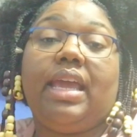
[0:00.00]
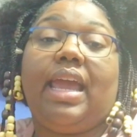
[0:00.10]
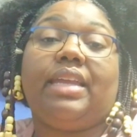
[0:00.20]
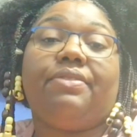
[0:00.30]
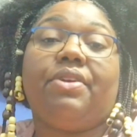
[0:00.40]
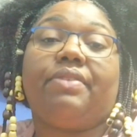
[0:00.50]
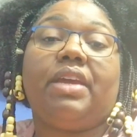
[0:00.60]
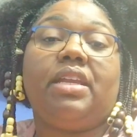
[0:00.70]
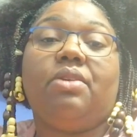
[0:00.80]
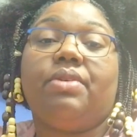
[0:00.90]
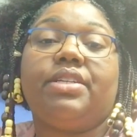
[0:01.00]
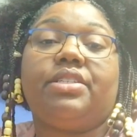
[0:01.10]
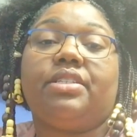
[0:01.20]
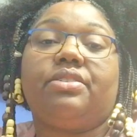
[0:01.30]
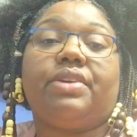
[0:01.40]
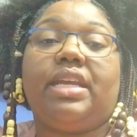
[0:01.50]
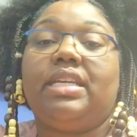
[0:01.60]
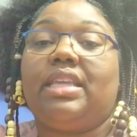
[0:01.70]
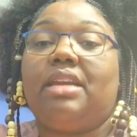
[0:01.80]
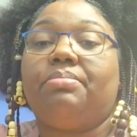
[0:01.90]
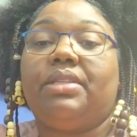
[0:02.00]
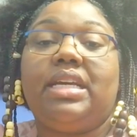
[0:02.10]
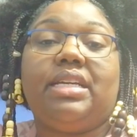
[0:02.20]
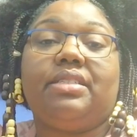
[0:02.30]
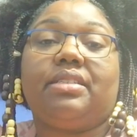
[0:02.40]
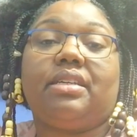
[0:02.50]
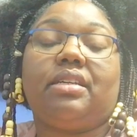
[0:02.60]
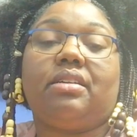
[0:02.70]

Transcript: And if you have any questions or anything, please